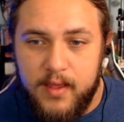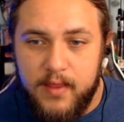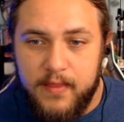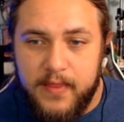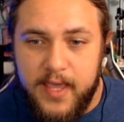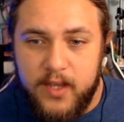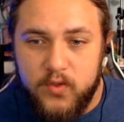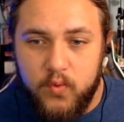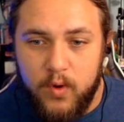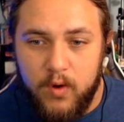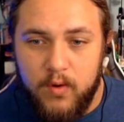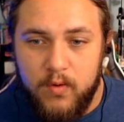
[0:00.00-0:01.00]
things
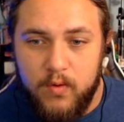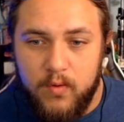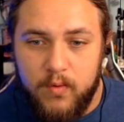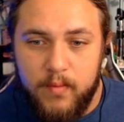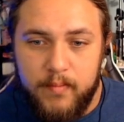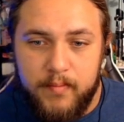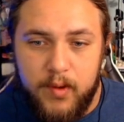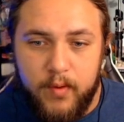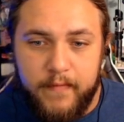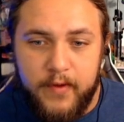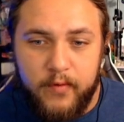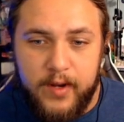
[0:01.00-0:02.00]
will be
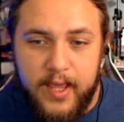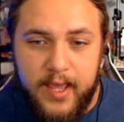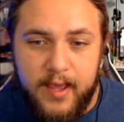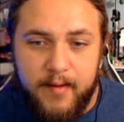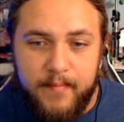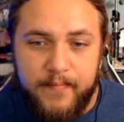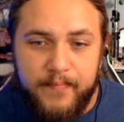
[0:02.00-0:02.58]
revealed to him